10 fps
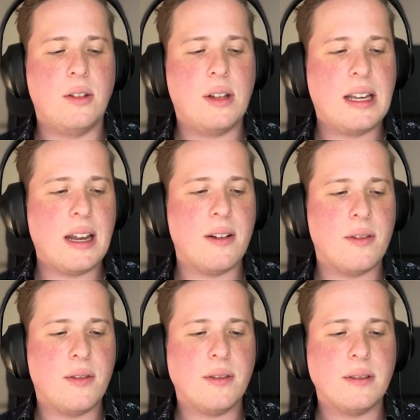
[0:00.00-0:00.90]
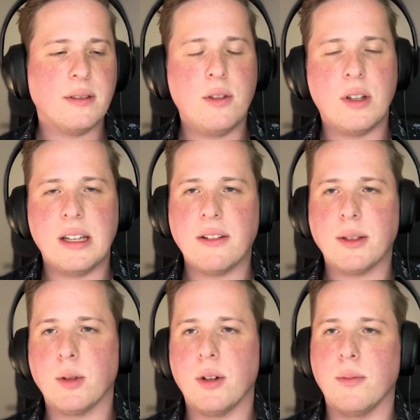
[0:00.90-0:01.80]
could kind of if you could give
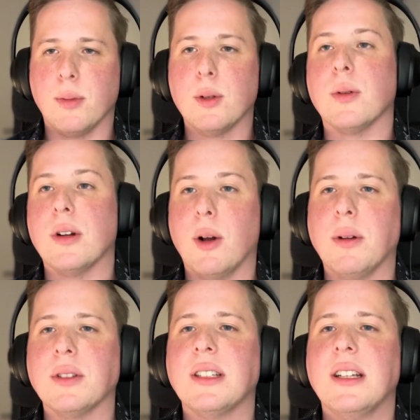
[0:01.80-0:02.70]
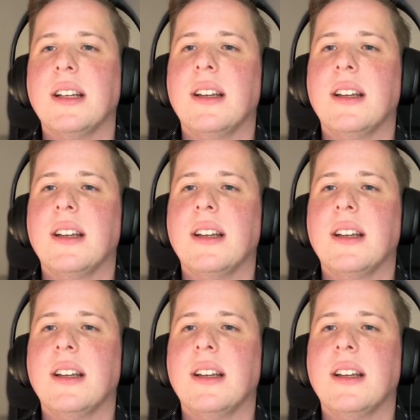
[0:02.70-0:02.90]
some sort of blueprint almost,